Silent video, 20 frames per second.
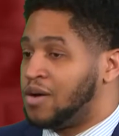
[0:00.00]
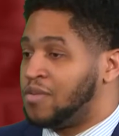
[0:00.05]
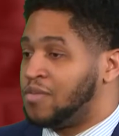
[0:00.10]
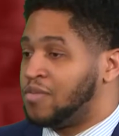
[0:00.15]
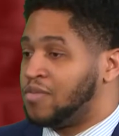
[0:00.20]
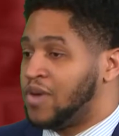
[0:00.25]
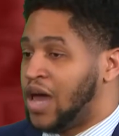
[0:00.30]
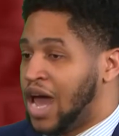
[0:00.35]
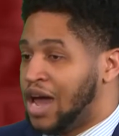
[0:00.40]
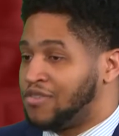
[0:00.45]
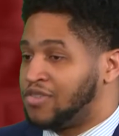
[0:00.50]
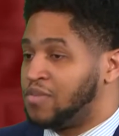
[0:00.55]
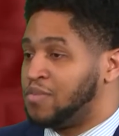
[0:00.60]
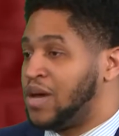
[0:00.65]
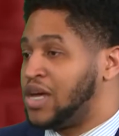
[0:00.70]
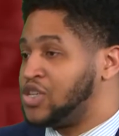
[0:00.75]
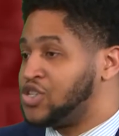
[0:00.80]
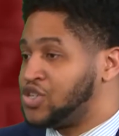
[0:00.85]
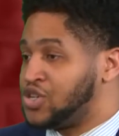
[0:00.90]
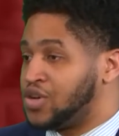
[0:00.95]
have to
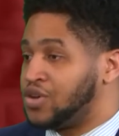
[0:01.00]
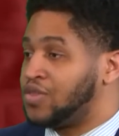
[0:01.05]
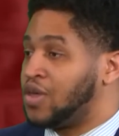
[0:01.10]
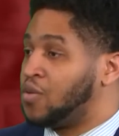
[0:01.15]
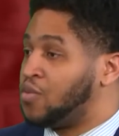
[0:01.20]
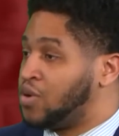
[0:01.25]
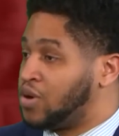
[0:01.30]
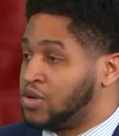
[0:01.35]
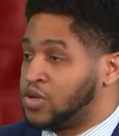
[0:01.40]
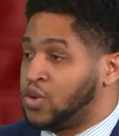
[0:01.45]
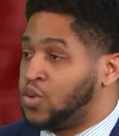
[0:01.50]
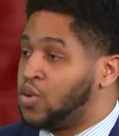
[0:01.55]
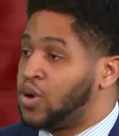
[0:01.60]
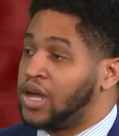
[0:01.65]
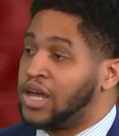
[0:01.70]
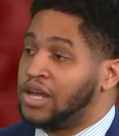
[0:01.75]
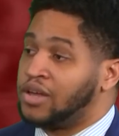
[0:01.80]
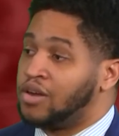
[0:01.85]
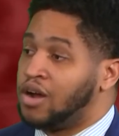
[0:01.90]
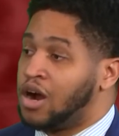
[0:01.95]
make sure that we're
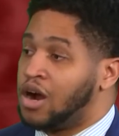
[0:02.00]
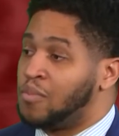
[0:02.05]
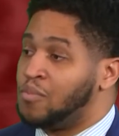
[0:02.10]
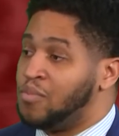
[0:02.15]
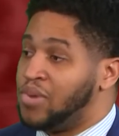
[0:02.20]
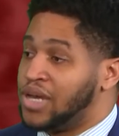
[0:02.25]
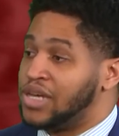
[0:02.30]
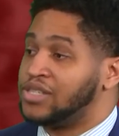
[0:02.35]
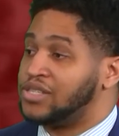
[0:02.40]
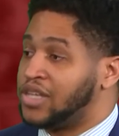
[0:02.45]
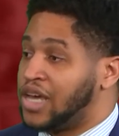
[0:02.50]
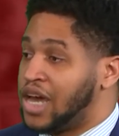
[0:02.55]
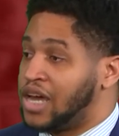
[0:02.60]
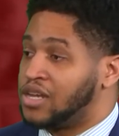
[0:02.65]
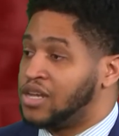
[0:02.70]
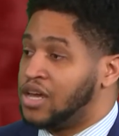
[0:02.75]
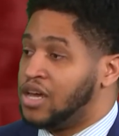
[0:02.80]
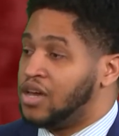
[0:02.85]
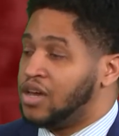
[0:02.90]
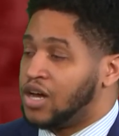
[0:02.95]
doing our best at
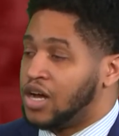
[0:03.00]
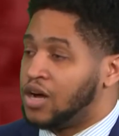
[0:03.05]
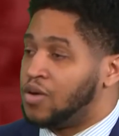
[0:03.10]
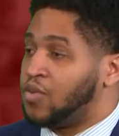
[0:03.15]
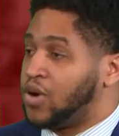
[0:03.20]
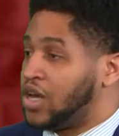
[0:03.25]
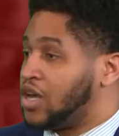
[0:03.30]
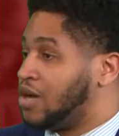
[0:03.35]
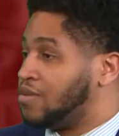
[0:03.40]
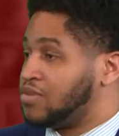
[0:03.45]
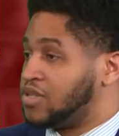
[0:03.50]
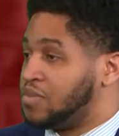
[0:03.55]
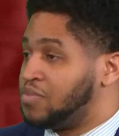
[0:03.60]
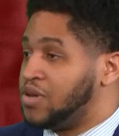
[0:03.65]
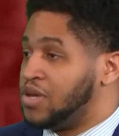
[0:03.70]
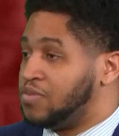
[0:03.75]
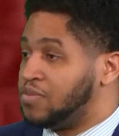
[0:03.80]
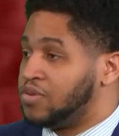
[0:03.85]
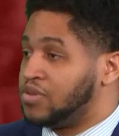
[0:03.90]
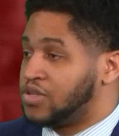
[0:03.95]
when it comes to
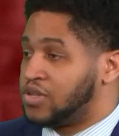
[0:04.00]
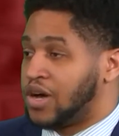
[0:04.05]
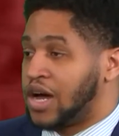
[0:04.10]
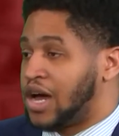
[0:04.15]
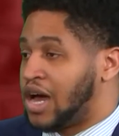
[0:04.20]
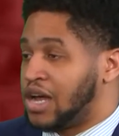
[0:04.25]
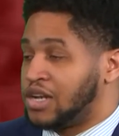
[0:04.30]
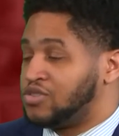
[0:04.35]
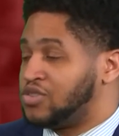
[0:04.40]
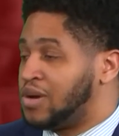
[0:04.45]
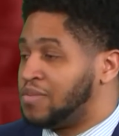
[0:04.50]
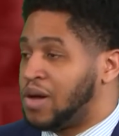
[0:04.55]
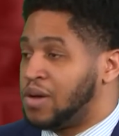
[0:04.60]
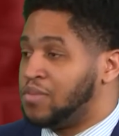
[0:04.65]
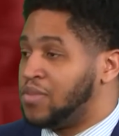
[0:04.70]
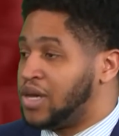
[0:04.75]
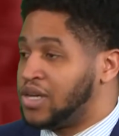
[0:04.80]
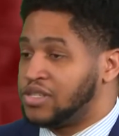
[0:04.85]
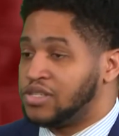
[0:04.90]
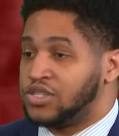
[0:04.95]
people. So I try my
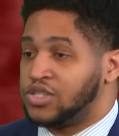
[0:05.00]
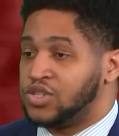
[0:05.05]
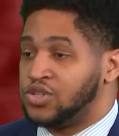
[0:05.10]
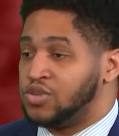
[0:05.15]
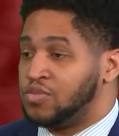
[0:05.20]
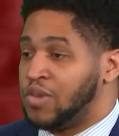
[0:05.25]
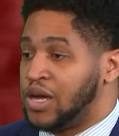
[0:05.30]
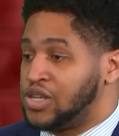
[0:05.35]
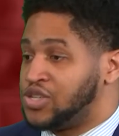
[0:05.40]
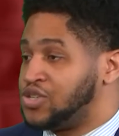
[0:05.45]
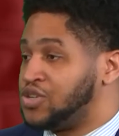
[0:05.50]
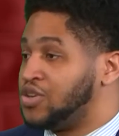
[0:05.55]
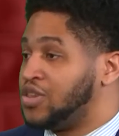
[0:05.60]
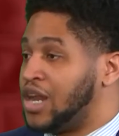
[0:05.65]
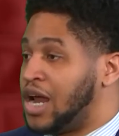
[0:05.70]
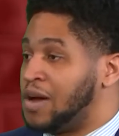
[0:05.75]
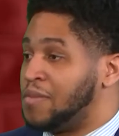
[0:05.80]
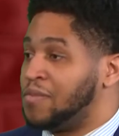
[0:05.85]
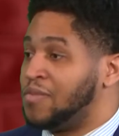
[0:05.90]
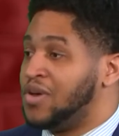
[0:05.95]
best to make sure that
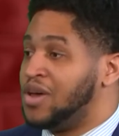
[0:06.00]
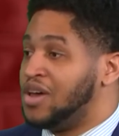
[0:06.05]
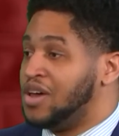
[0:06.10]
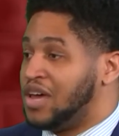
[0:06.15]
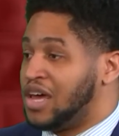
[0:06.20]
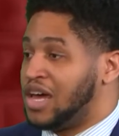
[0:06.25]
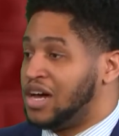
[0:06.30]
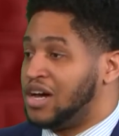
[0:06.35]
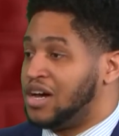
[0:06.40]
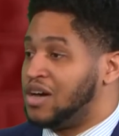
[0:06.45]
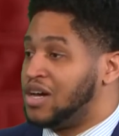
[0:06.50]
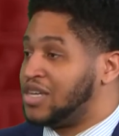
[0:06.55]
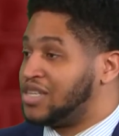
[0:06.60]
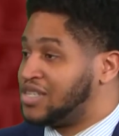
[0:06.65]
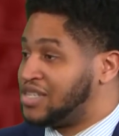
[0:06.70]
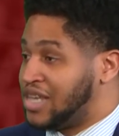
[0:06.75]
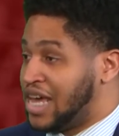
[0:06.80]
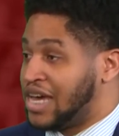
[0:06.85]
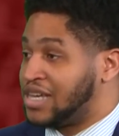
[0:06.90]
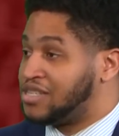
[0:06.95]
I'm
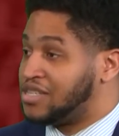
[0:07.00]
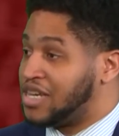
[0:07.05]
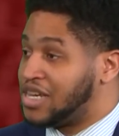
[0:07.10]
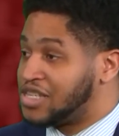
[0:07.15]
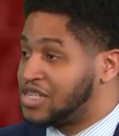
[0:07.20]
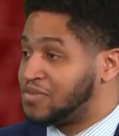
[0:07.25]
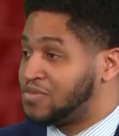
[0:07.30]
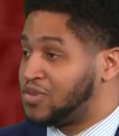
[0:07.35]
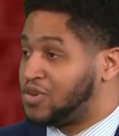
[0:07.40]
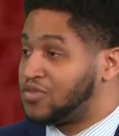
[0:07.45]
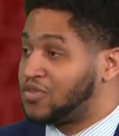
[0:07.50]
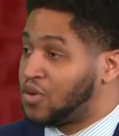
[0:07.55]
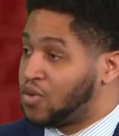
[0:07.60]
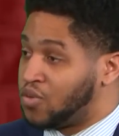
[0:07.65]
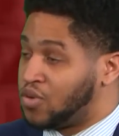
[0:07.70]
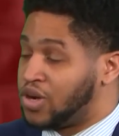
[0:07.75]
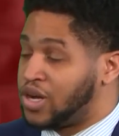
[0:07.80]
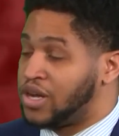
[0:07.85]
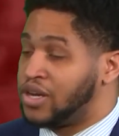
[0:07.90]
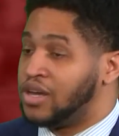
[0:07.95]
accessible for
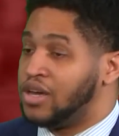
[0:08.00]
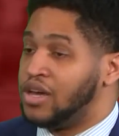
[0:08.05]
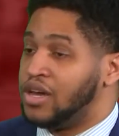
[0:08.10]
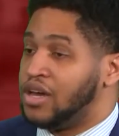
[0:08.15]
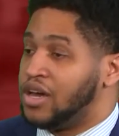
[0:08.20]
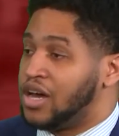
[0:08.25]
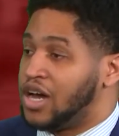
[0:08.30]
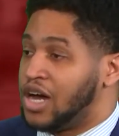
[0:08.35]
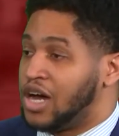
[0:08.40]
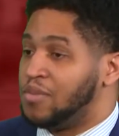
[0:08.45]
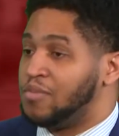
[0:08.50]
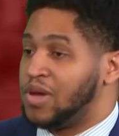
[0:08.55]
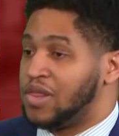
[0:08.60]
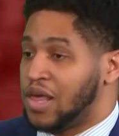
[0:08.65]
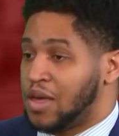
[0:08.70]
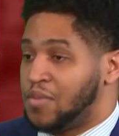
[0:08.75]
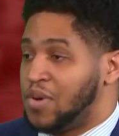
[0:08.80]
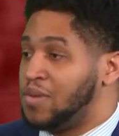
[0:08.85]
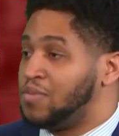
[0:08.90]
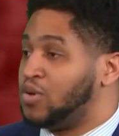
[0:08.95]
one, but
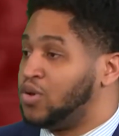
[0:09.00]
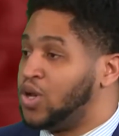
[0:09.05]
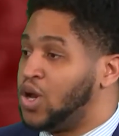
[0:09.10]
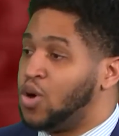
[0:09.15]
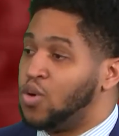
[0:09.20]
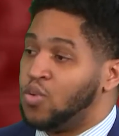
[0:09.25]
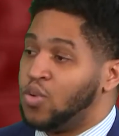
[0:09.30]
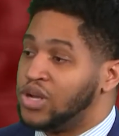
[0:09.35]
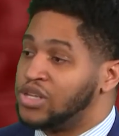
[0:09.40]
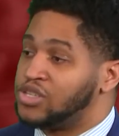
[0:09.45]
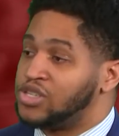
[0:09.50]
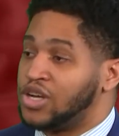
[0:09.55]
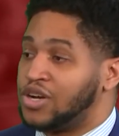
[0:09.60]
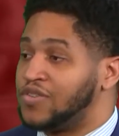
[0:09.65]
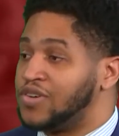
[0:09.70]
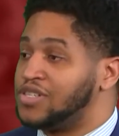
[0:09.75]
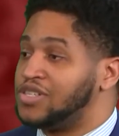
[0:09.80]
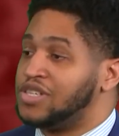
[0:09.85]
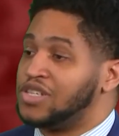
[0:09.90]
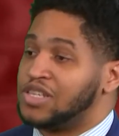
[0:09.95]
that people know what
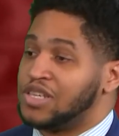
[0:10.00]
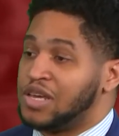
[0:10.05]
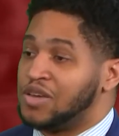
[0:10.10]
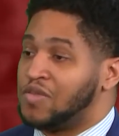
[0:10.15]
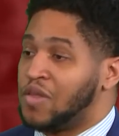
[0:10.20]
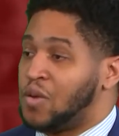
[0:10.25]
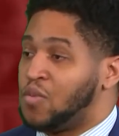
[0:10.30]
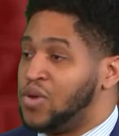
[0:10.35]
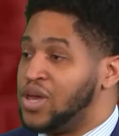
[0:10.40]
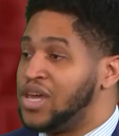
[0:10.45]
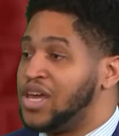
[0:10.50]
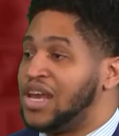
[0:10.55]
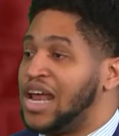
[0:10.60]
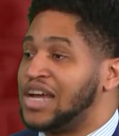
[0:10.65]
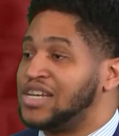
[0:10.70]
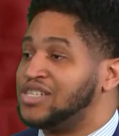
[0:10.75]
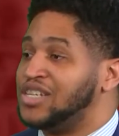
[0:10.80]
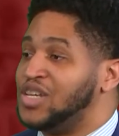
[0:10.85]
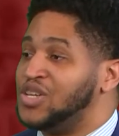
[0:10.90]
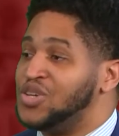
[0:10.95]
services that we can
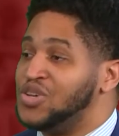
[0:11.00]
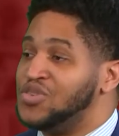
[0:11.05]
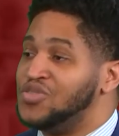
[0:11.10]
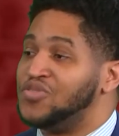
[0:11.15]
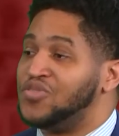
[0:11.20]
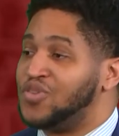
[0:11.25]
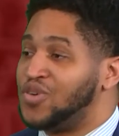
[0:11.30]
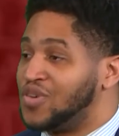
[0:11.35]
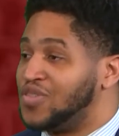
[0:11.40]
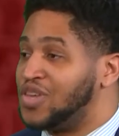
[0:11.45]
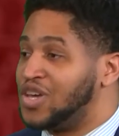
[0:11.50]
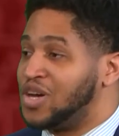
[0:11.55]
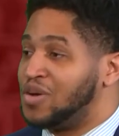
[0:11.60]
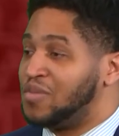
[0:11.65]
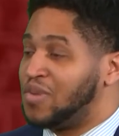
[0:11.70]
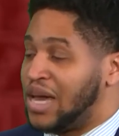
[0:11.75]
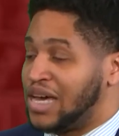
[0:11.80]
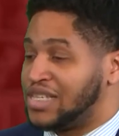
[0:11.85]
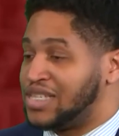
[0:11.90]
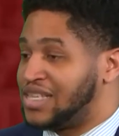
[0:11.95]
actually do for
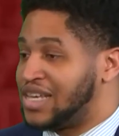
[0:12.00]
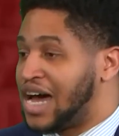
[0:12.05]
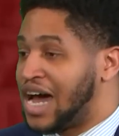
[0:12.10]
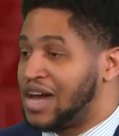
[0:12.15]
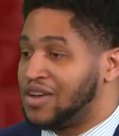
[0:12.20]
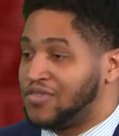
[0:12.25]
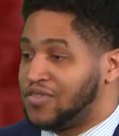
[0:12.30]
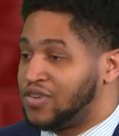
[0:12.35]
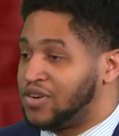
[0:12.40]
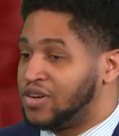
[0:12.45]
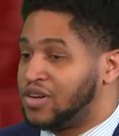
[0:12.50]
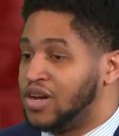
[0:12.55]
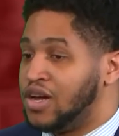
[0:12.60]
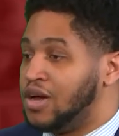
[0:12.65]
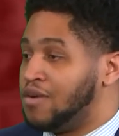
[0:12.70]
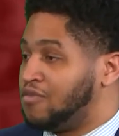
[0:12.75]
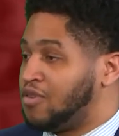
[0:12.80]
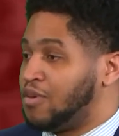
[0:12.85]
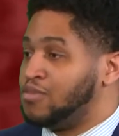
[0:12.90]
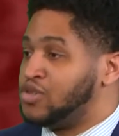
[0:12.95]
them aside
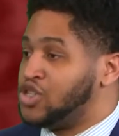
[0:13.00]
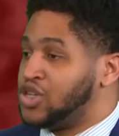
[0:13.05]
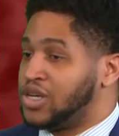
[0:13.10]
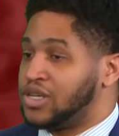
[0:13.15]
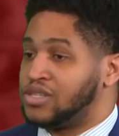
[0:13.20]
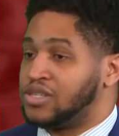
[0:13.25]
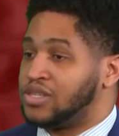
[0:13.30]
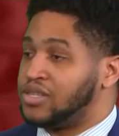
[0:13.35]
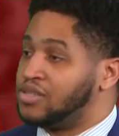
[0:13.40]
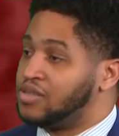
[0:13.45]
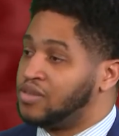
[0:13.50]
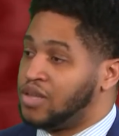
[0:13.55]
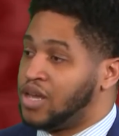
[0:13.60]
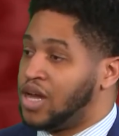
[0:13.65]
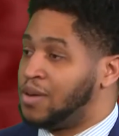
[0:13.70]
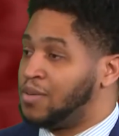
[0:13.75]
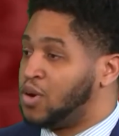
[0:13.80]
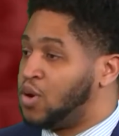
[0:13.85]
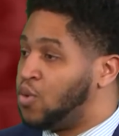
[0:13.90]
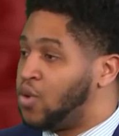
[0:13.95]
from just
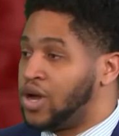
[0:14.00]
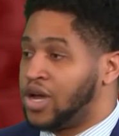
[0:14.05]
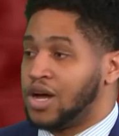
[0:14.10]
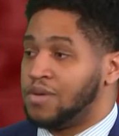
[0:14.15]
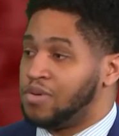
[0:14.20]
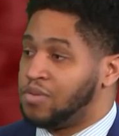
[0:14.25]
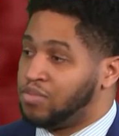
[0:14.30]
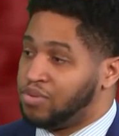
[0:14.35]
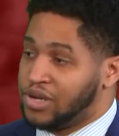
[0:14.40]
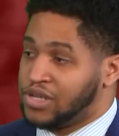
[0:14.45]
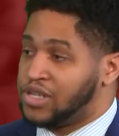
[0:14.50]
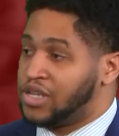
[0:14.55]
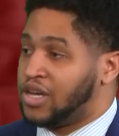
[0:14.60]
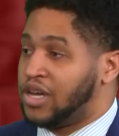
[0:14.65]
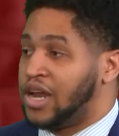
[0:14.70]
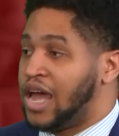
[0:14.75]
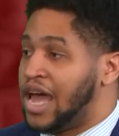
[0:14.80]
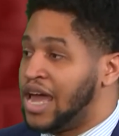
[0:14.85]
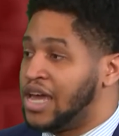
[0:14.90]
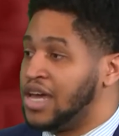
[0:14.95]
going up and pressing
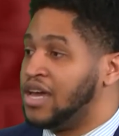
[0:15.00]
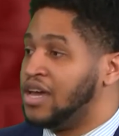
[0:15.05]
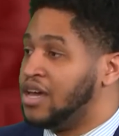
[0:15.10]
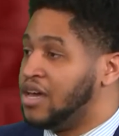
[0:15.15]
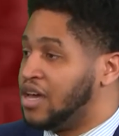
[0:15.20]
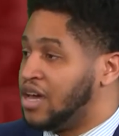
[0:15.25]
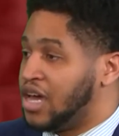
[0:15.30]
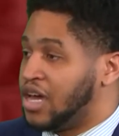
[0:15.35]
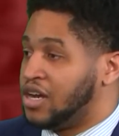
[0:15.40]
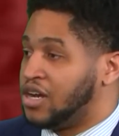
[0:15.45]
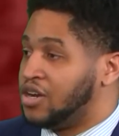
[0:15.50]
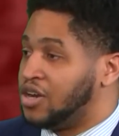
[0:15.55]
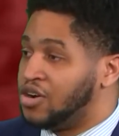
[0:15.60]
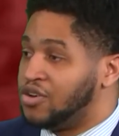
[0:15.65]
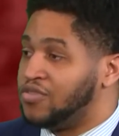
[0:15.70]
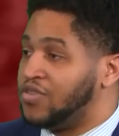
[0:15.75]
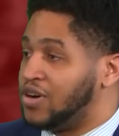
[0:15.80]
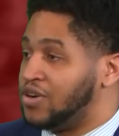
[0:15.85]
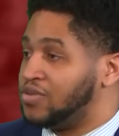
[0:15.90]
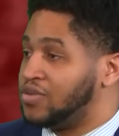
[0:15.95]
an A and a no
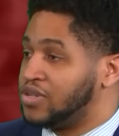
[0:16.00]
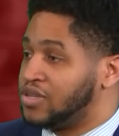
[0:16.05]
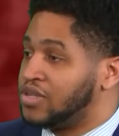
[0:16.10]
vote.